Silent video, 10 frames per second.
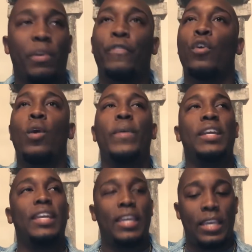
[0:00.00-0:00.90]
Before we
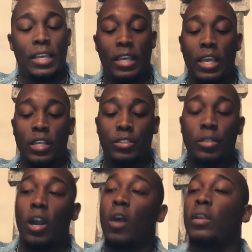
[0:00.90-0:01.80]
get to,
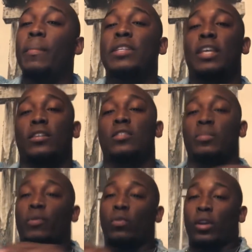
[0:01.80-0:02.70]
let me take a
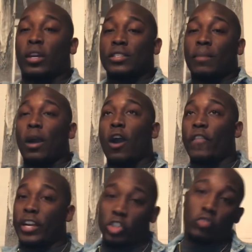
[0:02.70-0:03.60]
sip of water because I'm
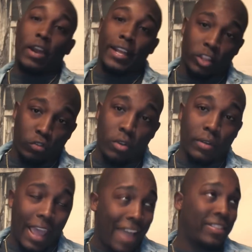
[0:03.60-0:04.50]
already dry throat
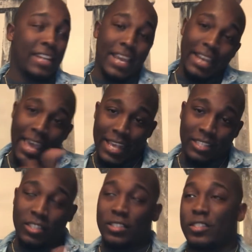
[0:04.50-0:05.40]
after that last
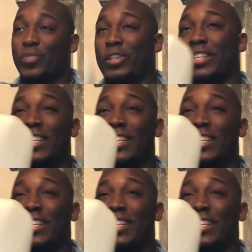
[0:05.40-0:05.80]
little situation.